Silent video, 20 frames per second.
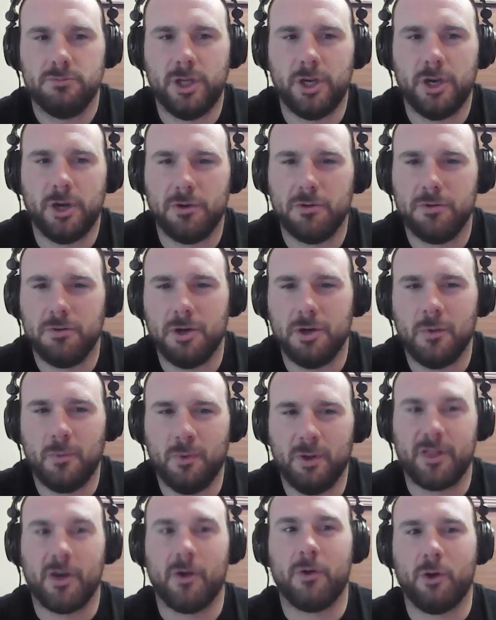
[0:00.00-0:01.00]

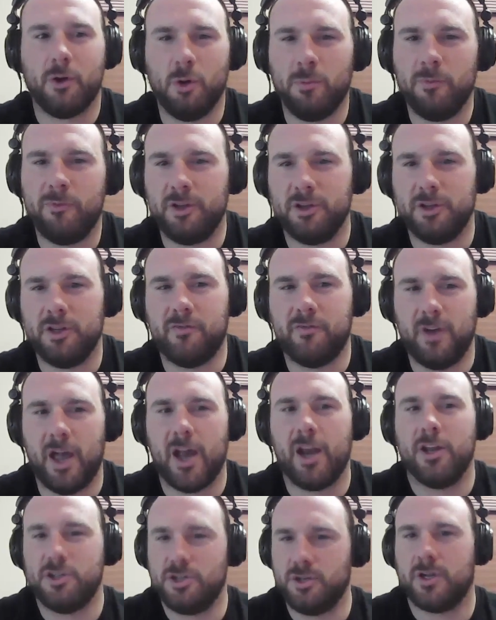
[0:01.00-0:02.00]
without home field
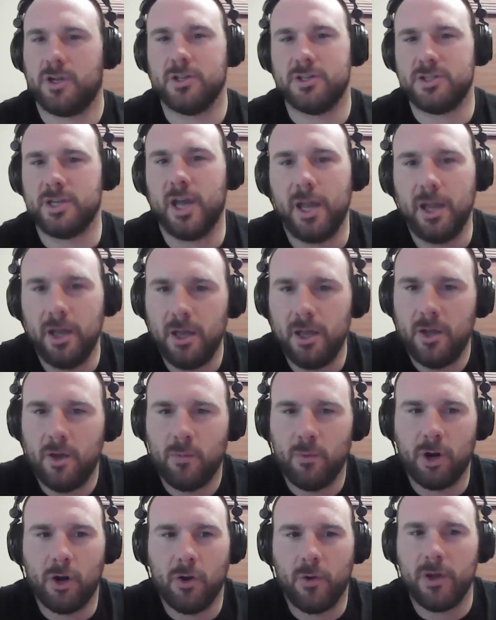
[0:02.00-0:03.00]
advantage, you could say.
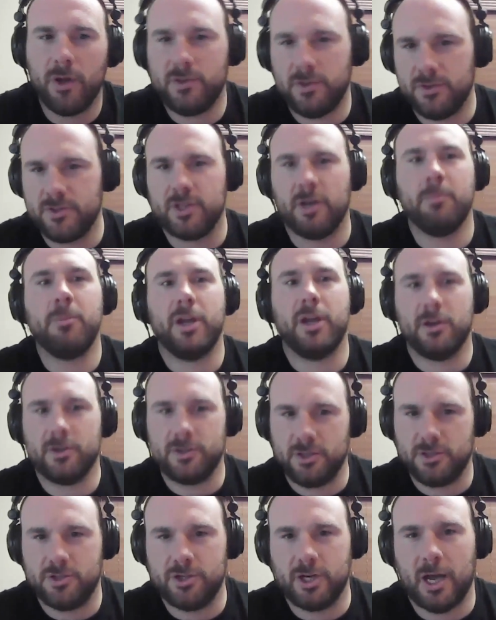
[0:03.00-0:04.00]
We're going to somebody
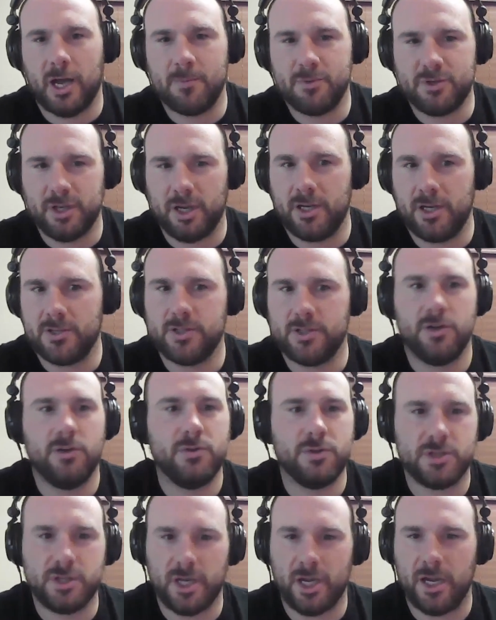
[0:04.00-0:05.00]
else's job site. It's a
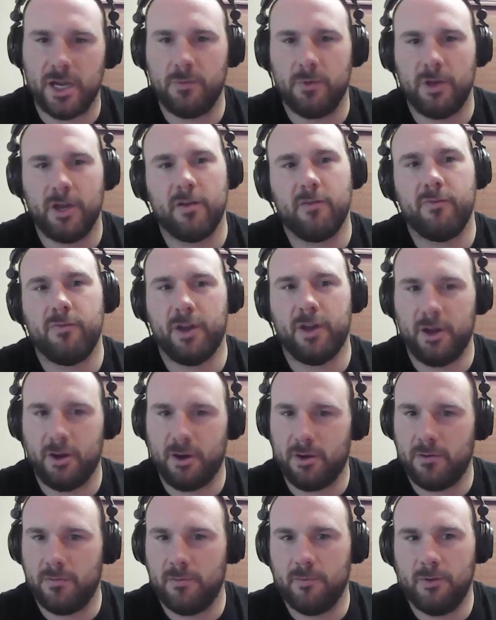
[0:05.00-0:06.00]
new site. We got to
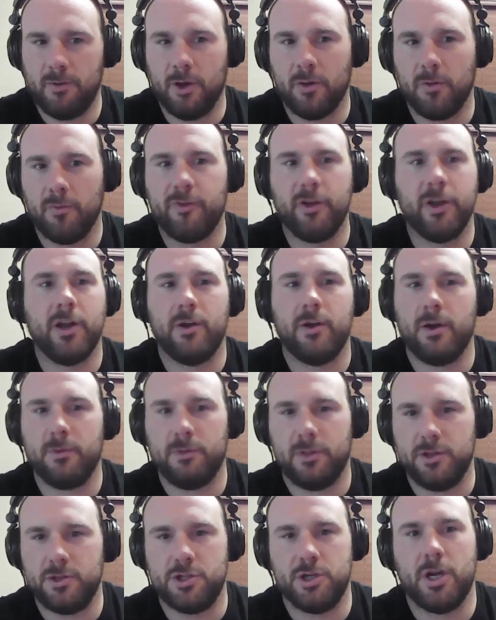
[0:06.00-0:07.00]
figure
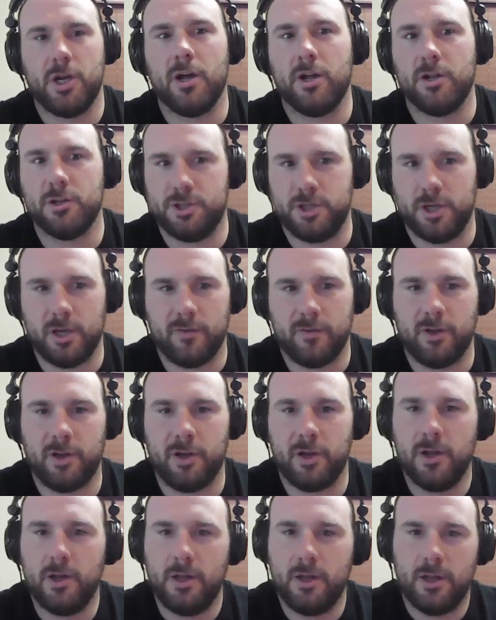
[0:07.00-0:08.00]
out the geology of
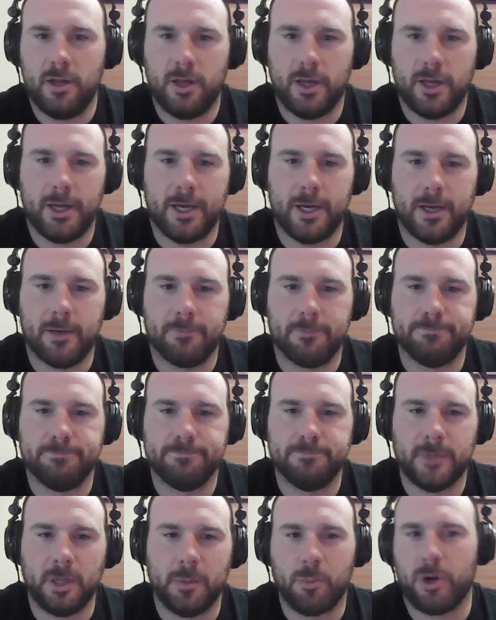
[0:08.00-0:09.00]
it.
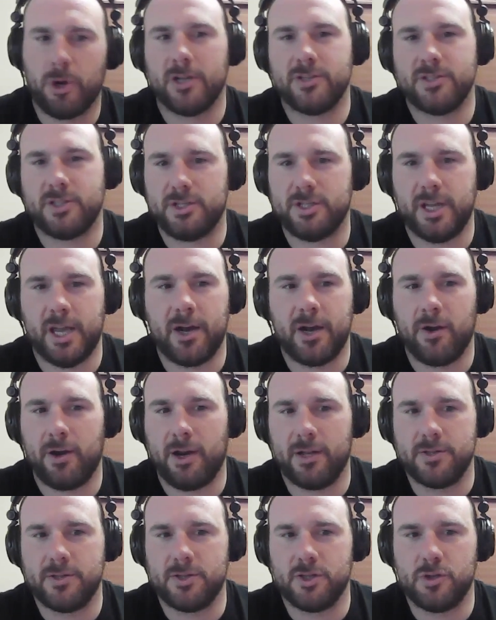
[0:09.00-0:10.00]
And process the
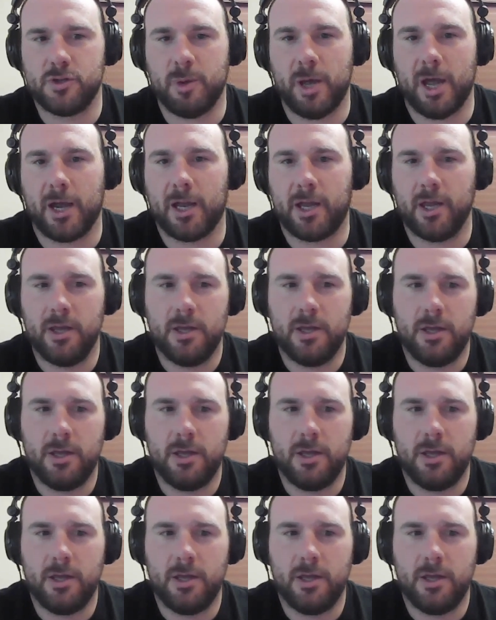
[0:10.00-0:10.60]
aggregates to spec.